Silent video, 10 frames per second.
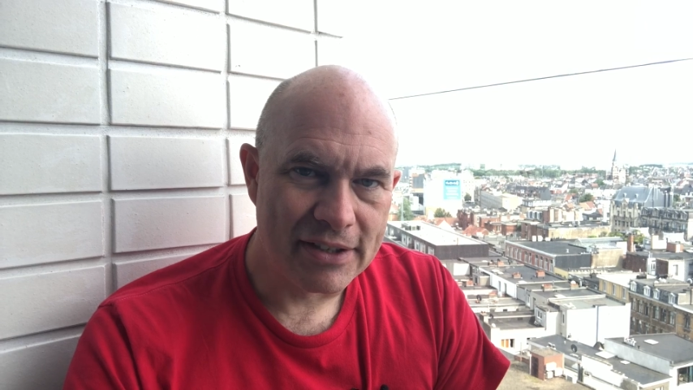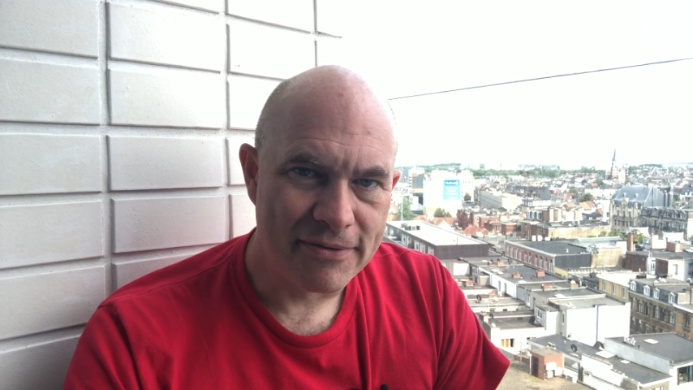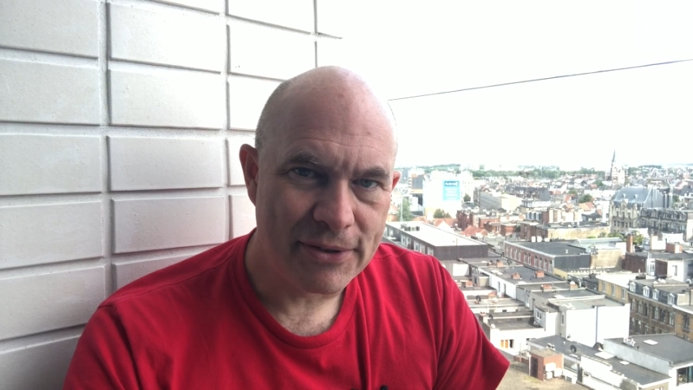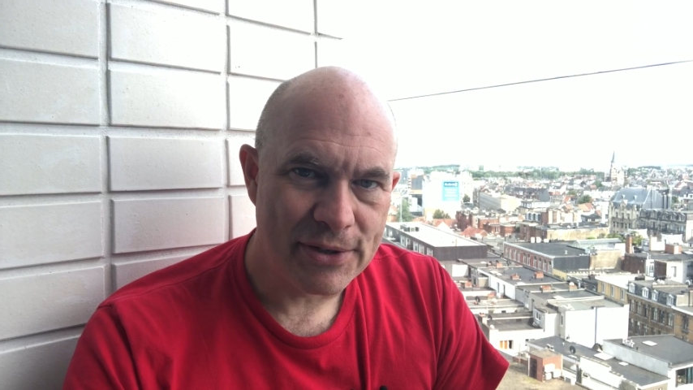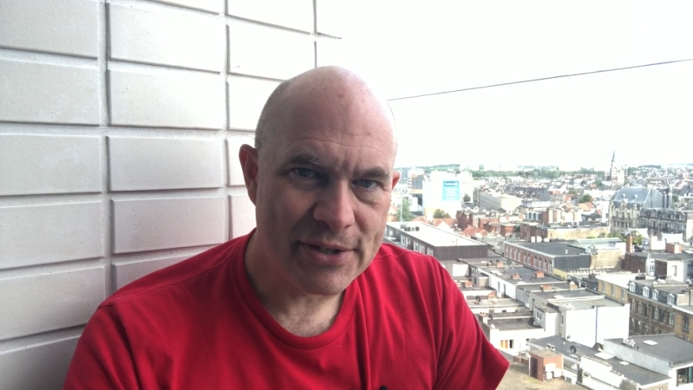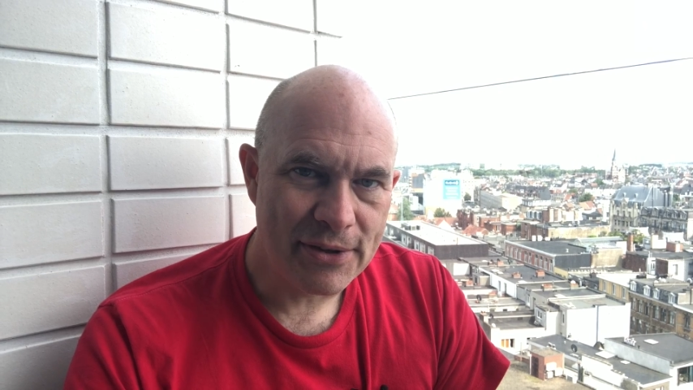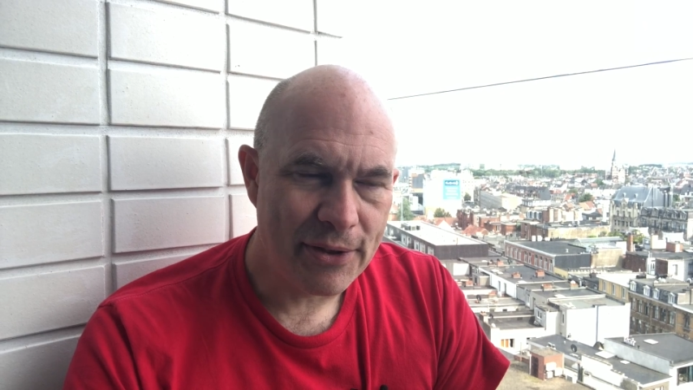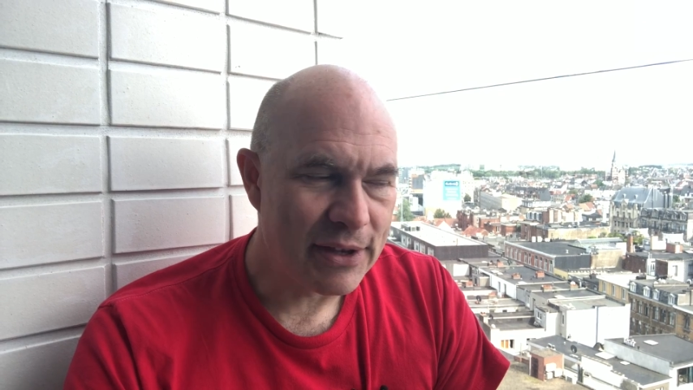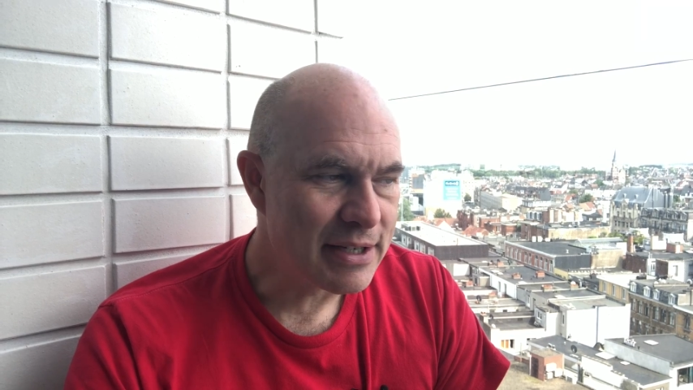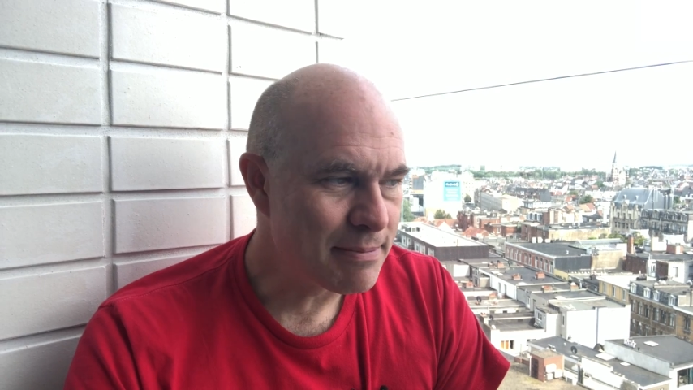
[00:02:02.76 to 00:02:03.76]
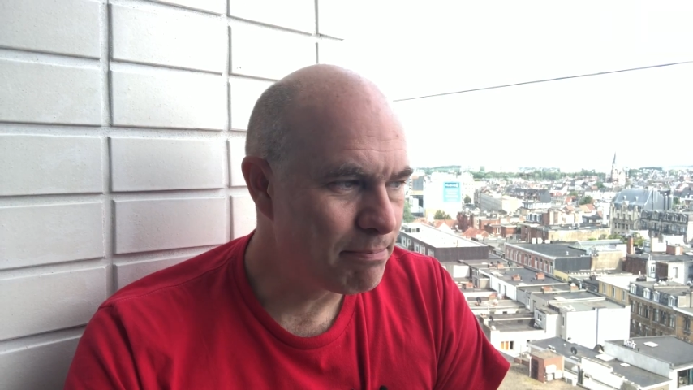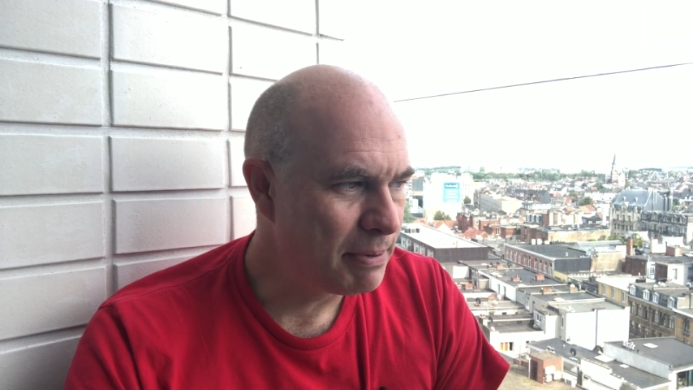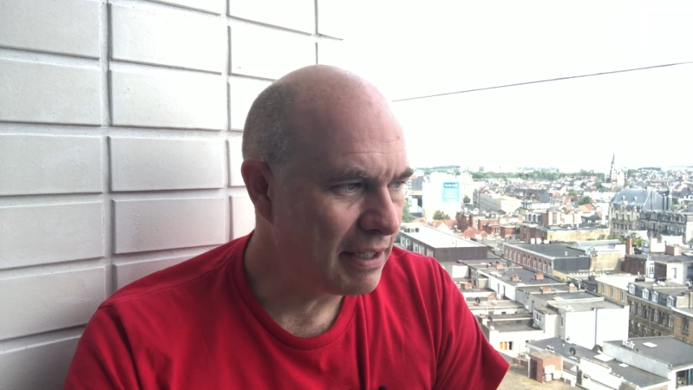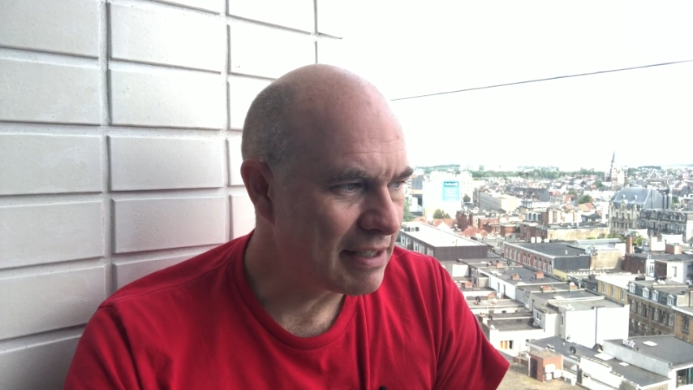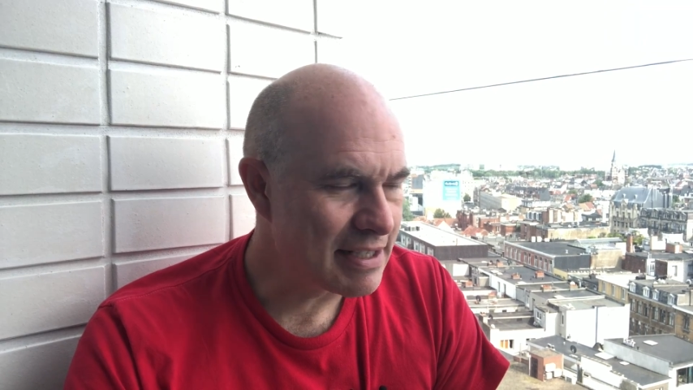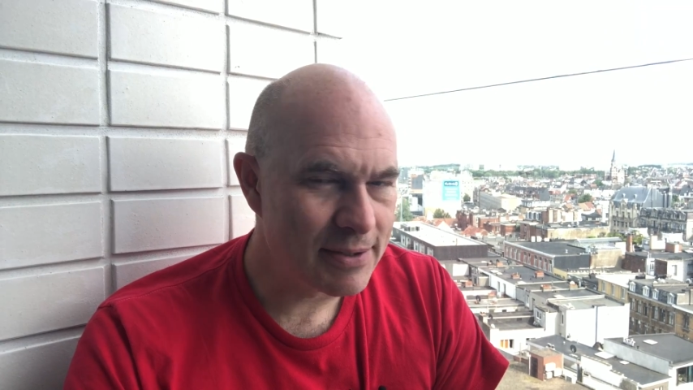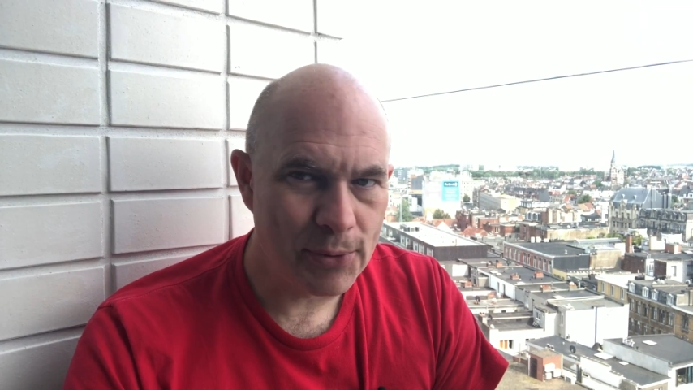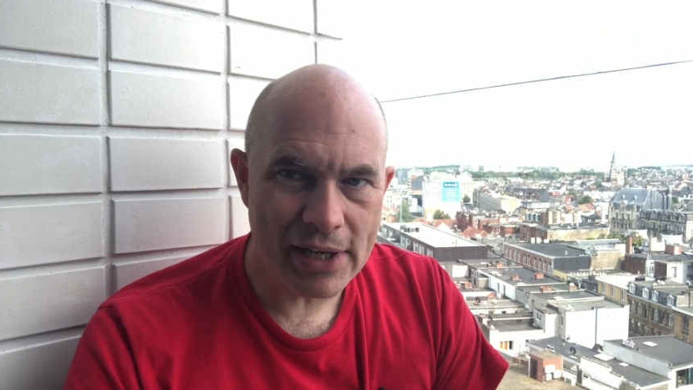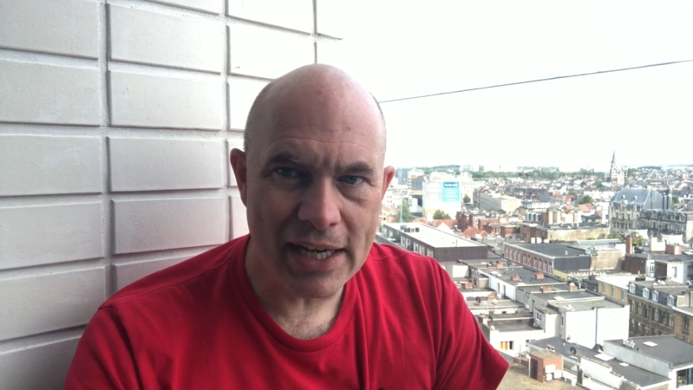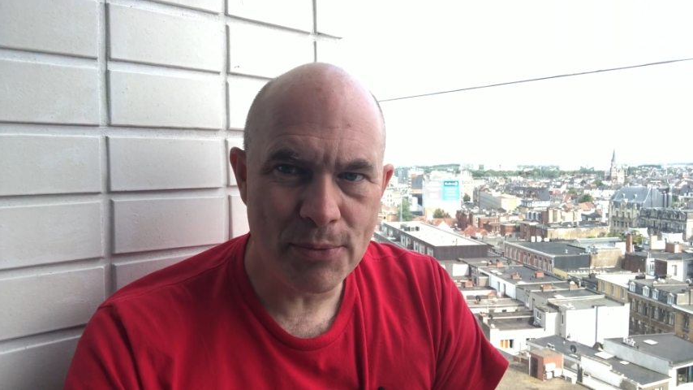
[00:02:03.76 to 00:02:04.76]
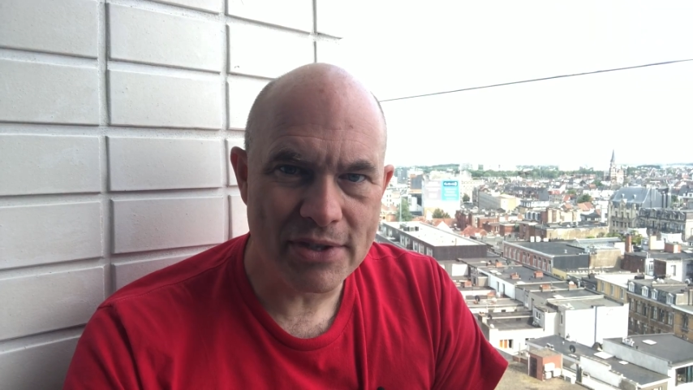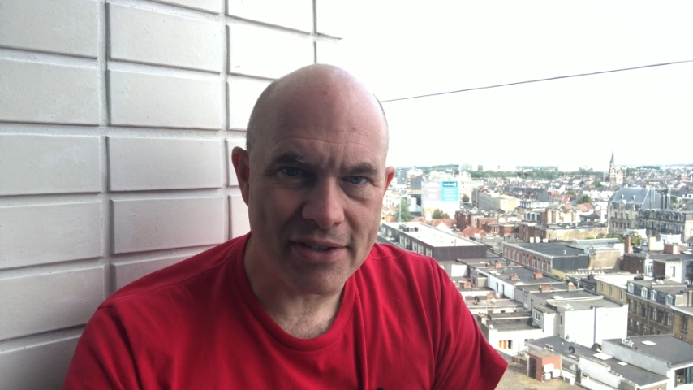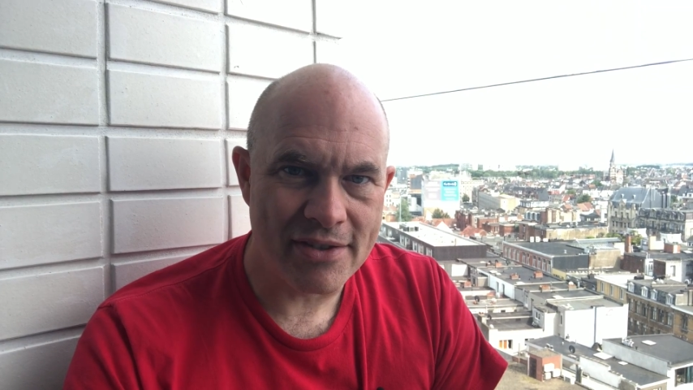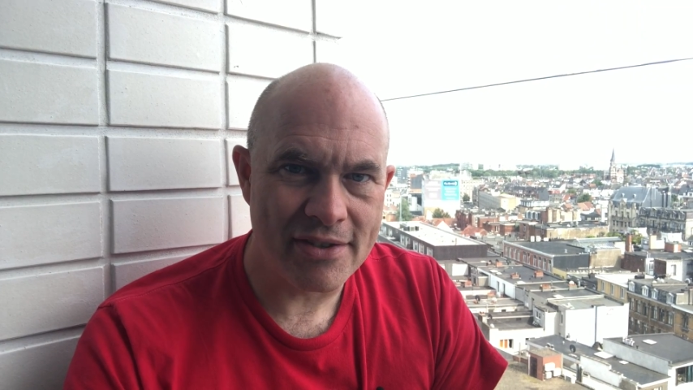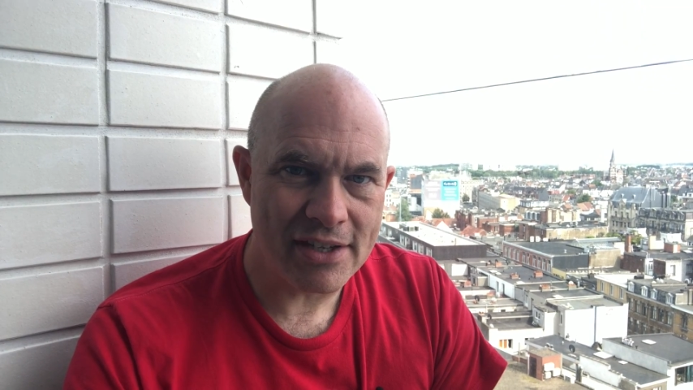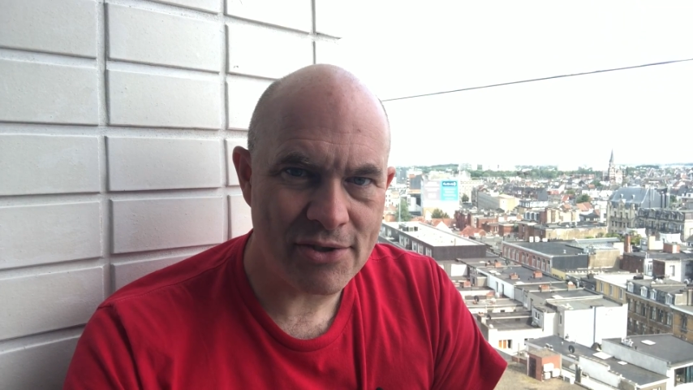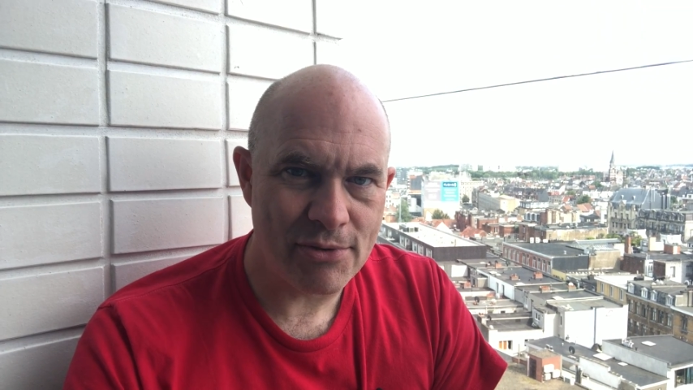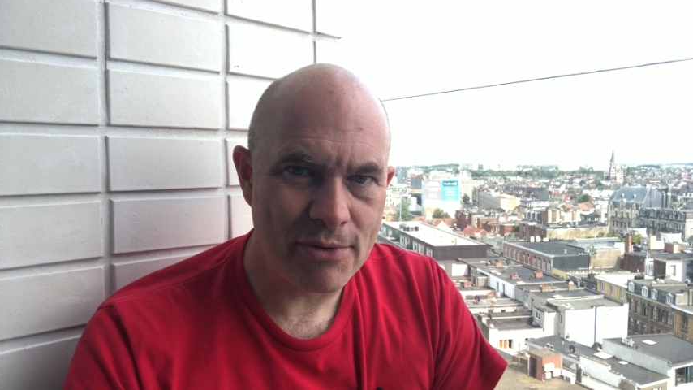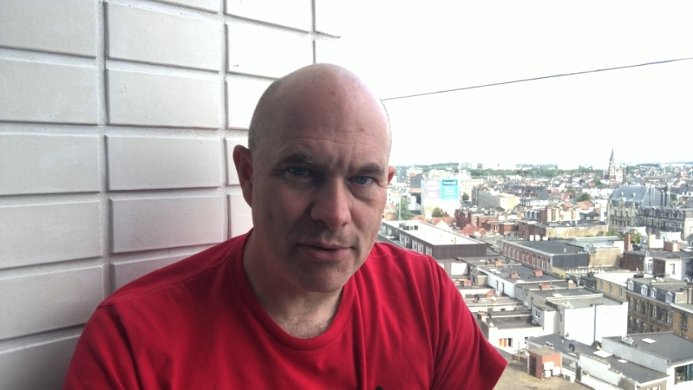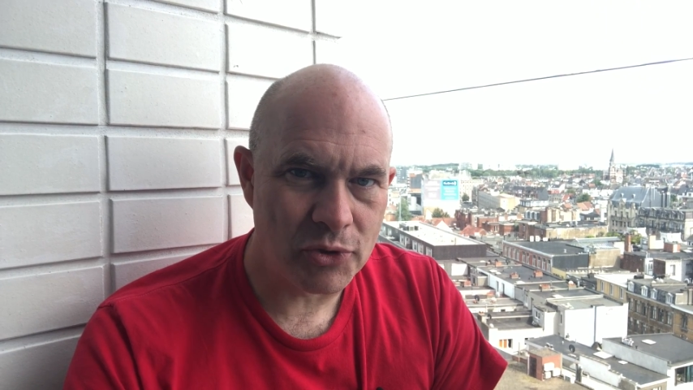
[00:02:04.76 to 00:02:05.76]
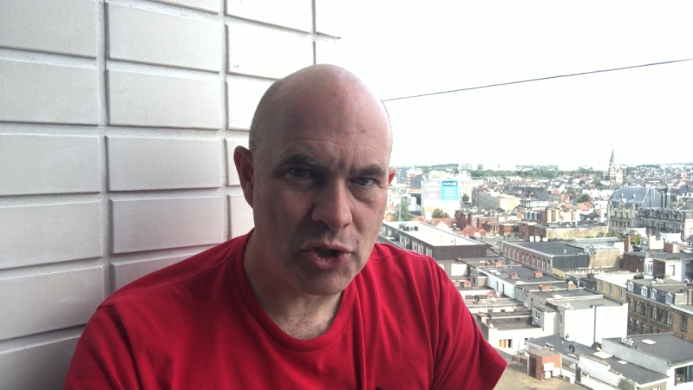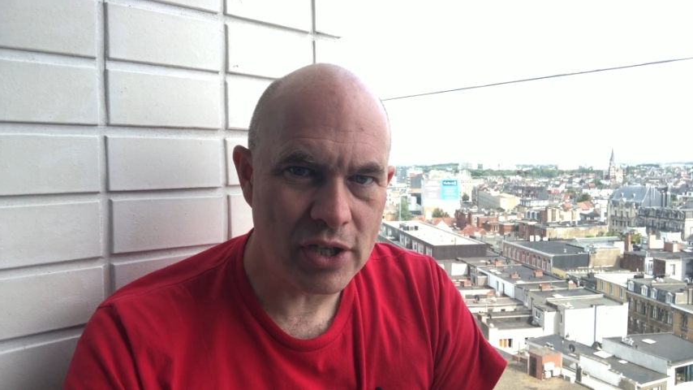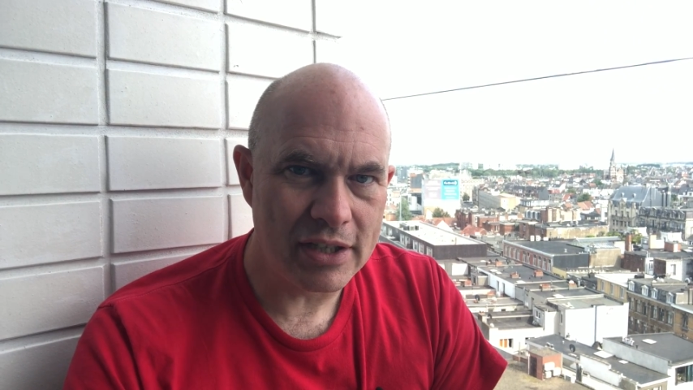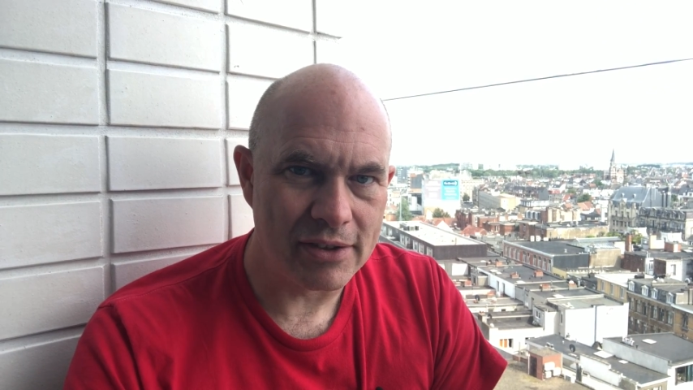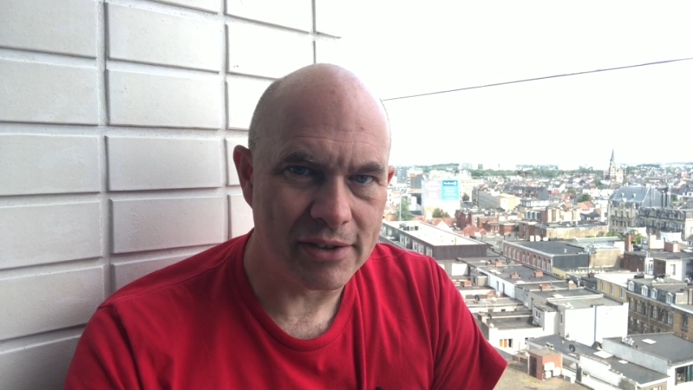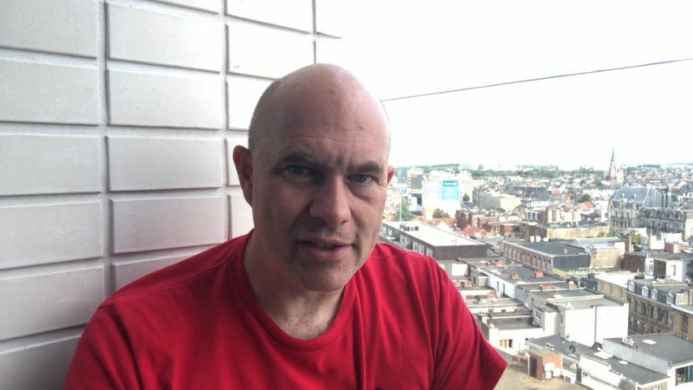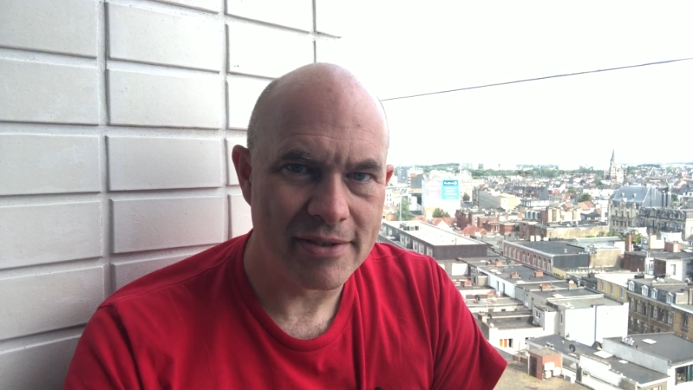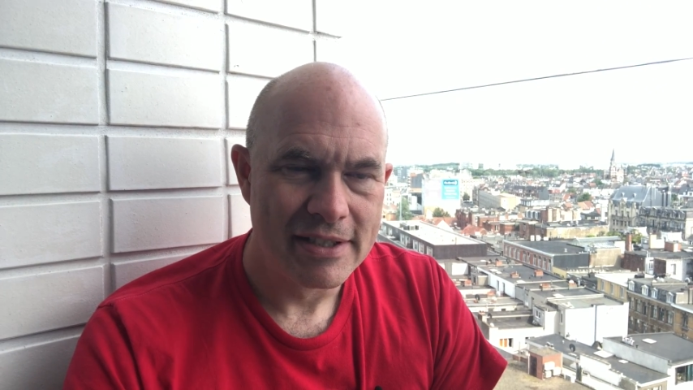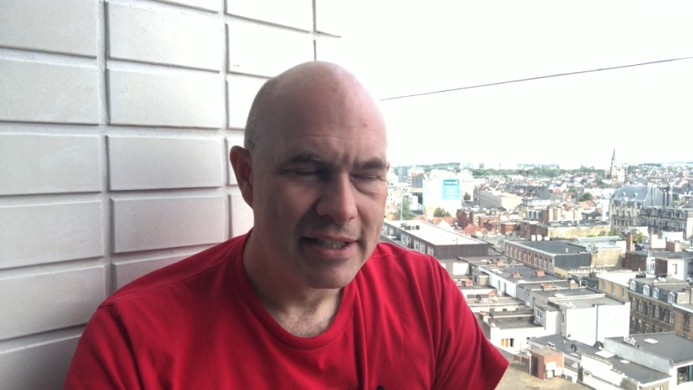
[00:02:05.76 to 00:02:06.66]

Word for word: and various other things, but when I was a six-year-old child,